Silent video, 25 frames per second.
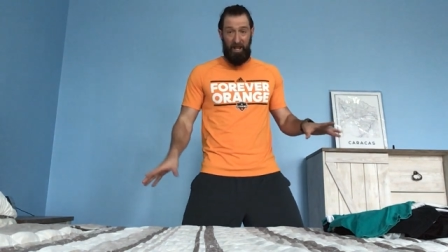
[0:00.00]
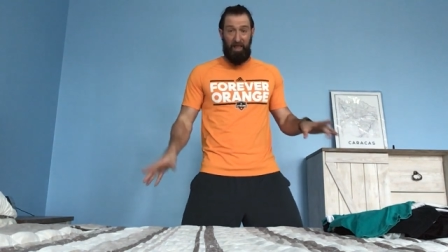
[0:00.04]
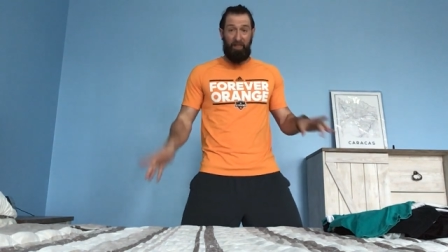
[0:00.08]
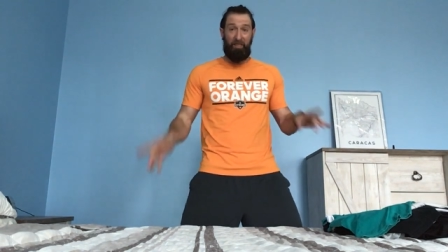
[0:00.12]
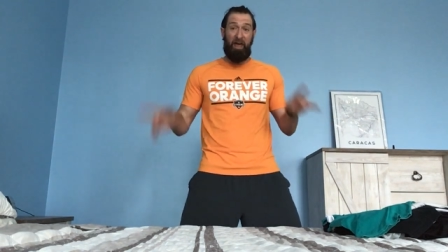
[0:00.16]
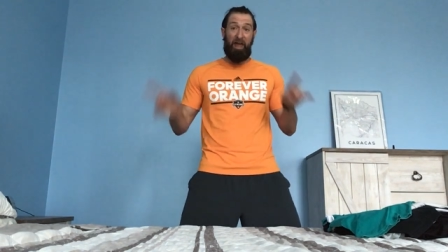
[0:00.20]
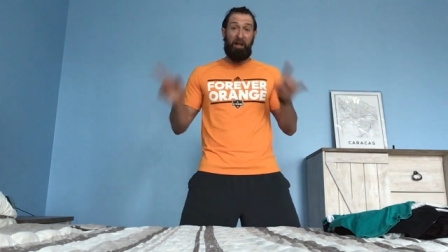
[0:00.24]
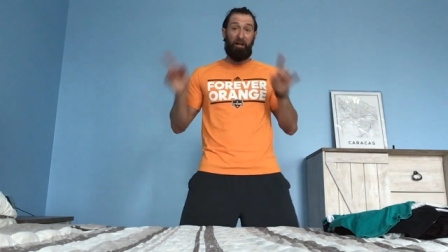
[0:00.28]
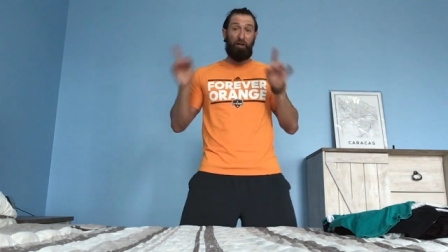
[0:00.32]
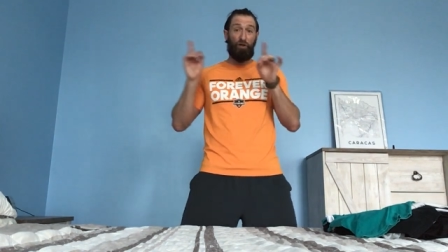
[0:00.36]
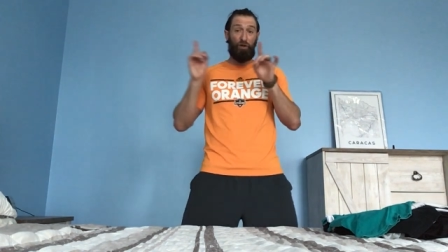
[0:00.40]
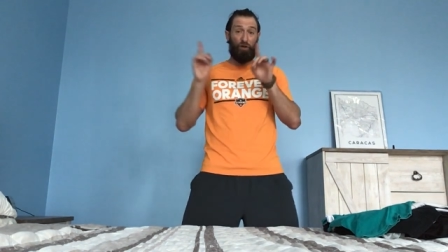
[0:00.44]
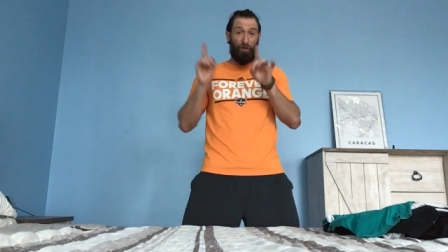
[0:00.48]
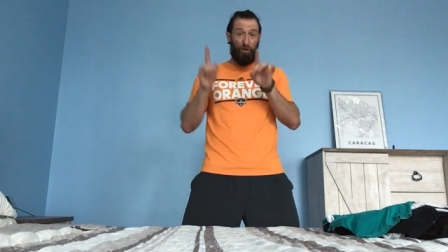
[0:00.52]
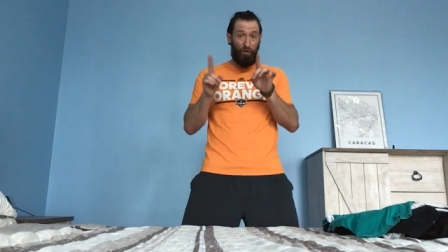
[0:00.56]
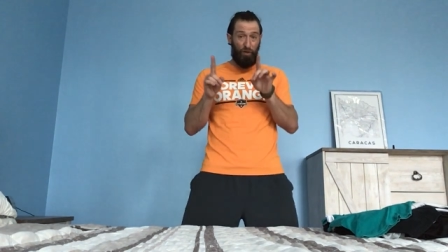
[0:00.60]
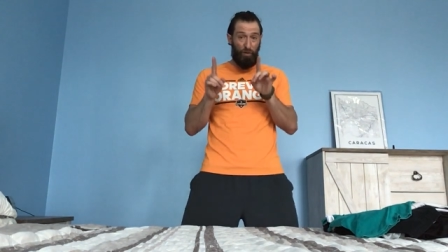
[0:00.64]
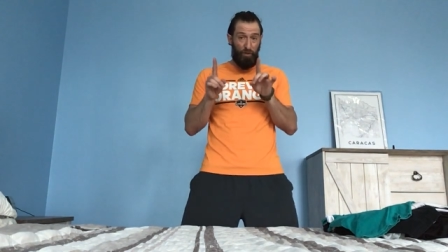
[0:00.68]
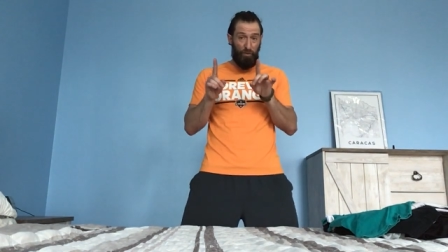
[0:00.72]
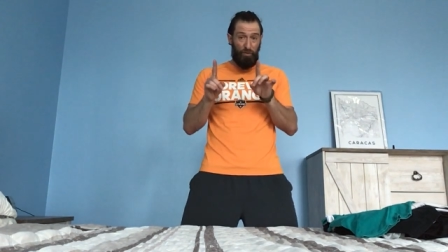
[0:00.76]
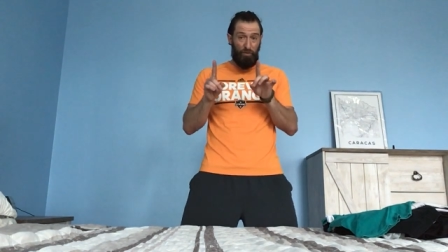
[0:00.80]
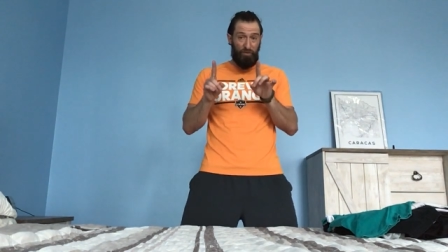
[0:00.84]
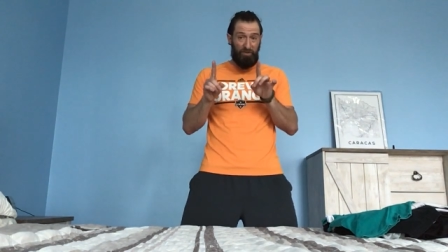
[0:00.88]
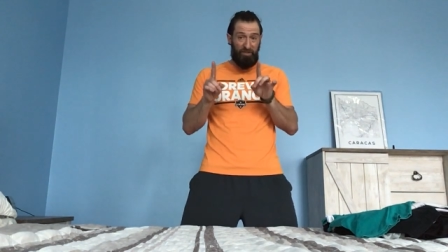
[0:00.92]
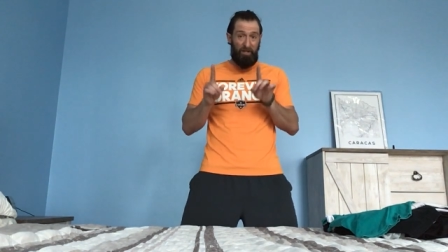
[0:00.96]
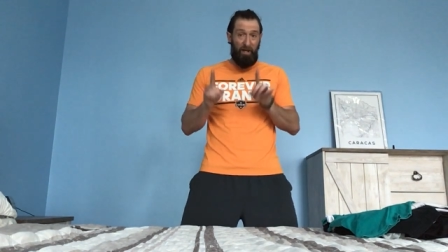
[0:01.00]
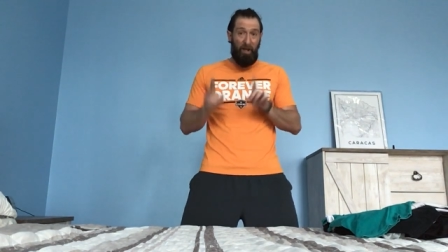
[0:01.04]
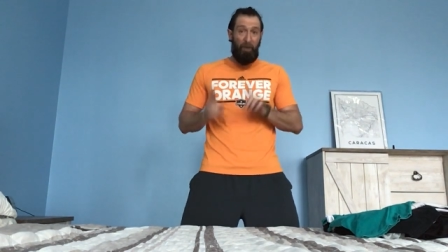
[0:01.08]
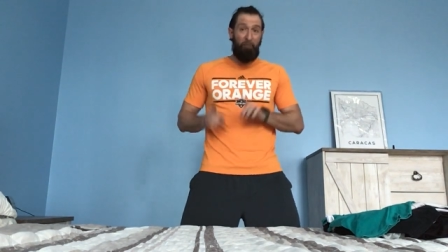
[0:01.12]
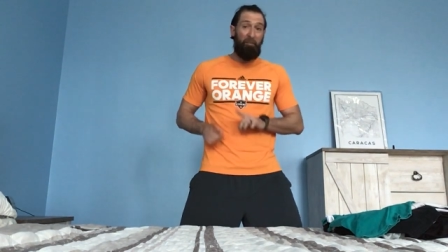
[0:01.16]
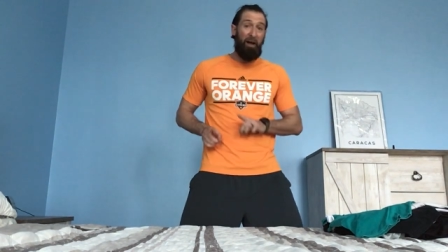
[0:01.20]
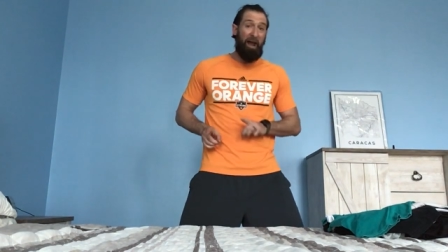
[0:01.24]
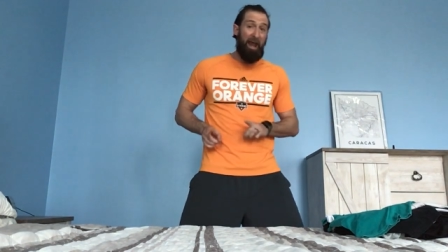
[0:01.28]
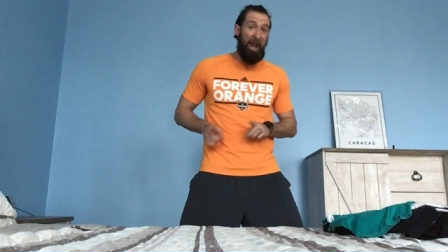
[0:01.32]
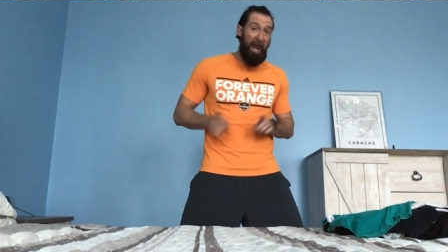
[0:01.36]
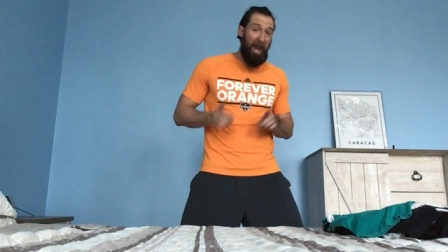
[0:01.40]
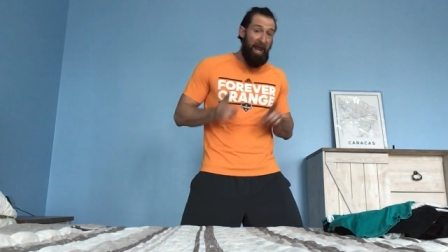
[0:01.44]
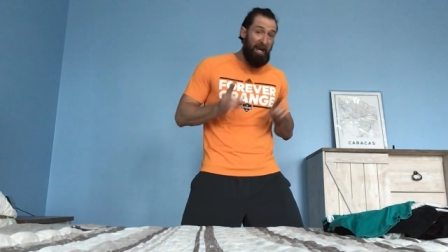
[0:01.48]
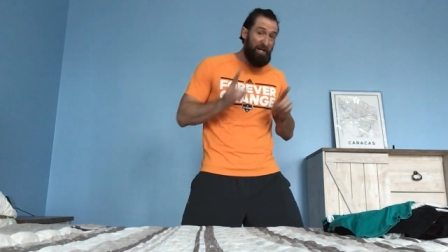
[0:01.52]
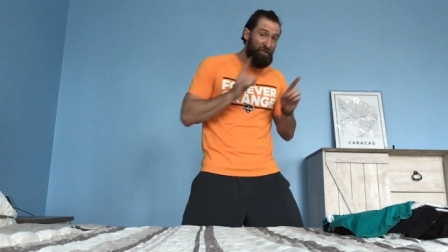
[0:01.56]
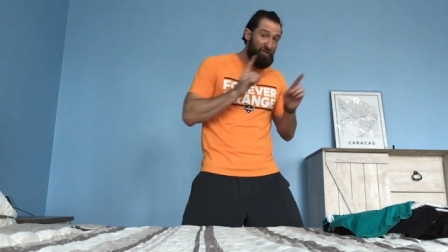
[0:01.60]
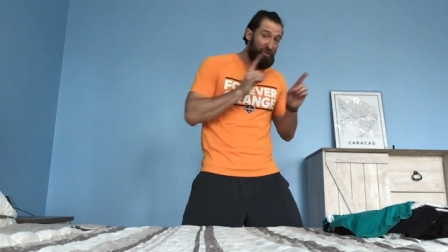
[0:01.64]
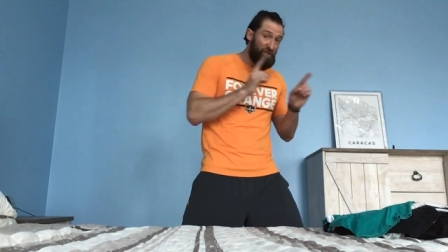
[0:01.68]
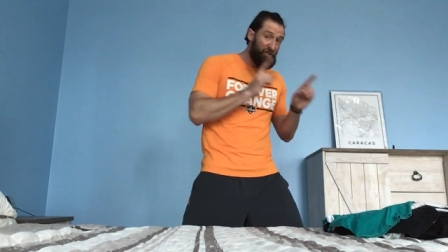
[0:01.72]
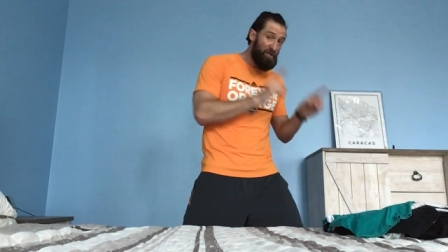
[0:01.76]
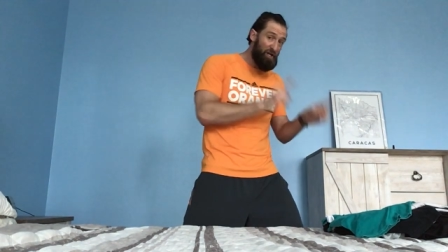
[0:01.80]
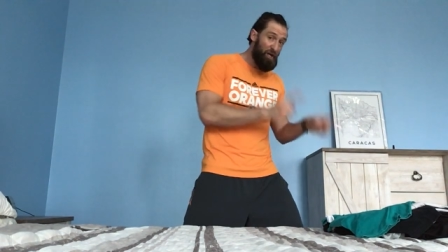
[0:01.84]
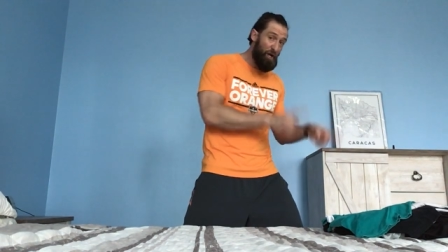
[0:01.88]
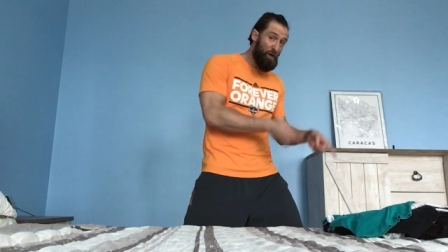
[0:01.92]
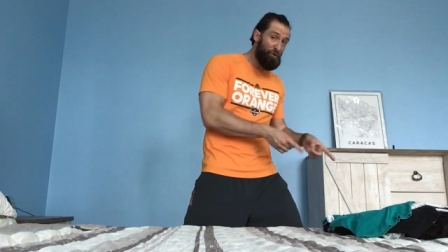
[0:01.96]
That includes my
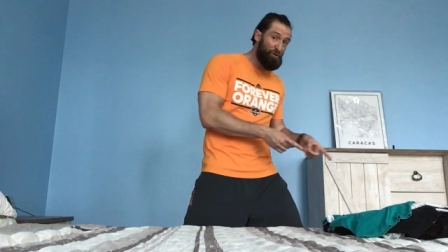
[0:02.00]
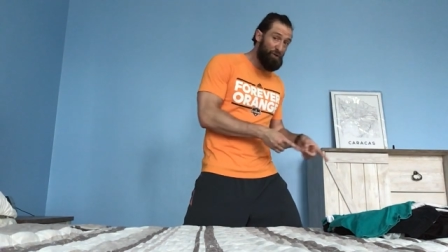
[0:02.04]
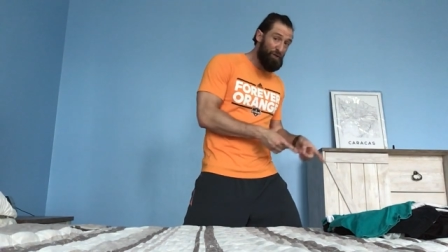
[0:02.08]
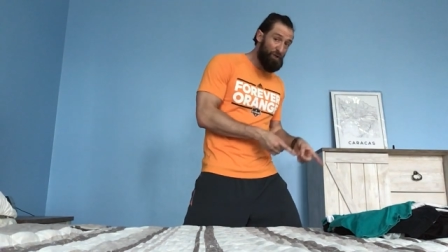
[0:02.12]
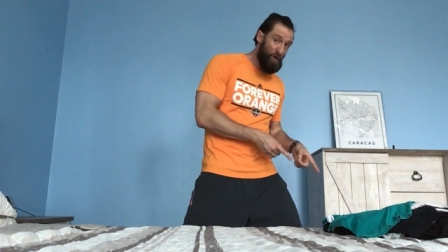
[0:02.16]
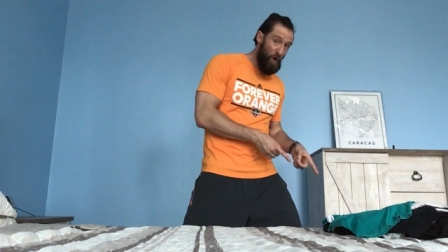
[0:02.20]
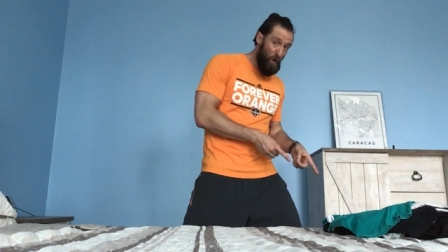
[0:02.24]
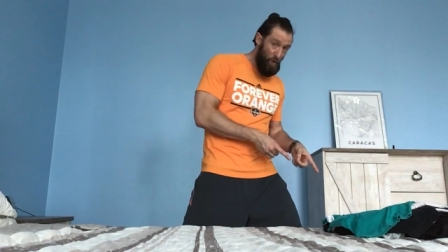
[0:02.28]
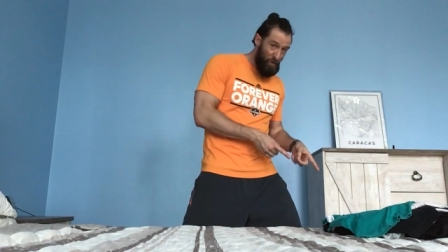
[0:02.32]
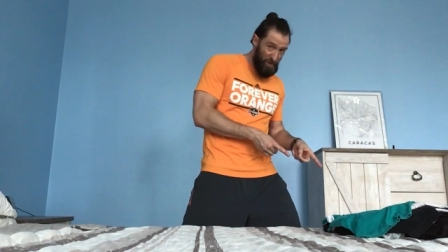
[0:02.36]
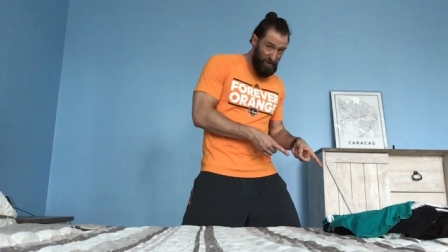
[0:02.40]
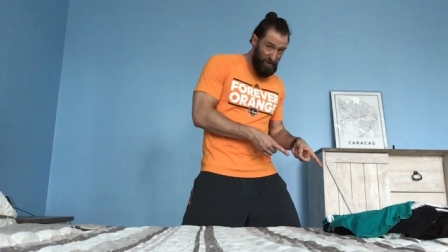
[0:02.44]
HGO show